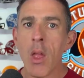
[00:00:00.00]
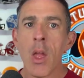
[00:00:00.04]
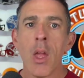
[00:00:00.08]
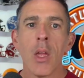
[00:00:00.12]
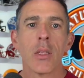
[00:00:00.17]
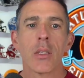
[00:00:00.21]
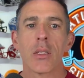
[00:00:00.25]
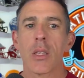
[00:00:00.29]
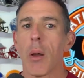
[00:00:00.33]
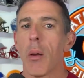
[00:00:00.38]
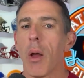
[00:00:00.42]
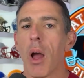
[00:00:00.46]

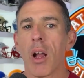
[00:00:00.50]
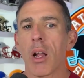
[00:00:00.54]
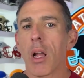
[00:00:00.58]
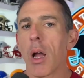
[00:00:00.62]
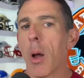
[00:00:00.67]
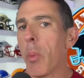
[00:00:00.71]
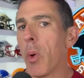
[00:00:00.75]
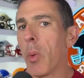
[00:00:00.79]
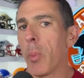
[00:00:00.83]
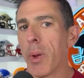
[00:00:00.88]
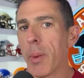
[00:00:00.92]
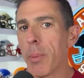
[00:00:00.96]
So a
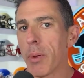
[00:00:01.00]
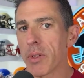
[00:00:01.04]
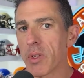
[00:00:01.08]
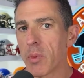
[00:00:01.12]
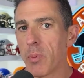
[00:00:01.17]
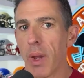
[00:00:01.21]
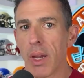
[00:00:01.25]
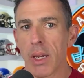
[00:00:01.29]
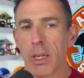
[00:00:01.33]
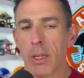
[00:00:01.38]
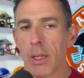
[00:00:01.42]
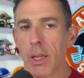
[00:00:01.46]
couple of people
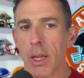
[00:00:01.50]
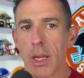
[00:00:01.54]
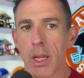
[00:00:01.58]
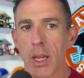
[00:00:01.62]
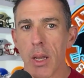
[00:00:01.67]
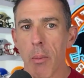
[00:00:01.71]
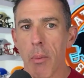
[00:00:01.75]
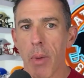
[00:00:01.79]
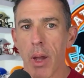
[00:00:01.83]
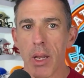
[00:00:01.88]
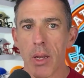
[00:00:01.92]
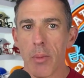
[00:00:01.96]
speculating
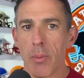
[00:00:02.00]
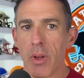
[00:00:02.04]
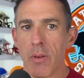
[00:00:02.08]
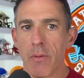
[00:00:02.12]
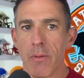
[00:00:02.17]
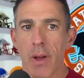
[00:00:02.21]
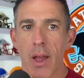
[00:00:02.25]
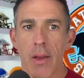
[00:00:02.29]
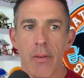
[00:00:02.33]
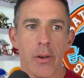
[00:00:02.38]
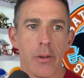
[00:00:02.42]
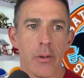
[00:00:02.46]
it might have been
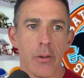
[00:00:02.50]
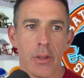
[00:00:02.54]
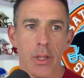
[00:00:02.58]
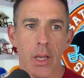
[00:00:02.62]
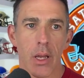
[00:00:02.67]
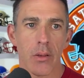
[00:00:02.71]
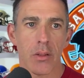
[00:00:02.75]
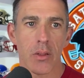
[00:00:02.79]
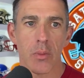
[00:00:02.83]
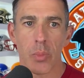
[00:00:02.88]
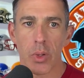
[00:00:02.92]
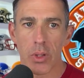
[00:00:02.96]

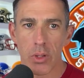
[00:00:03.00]
$500,000, but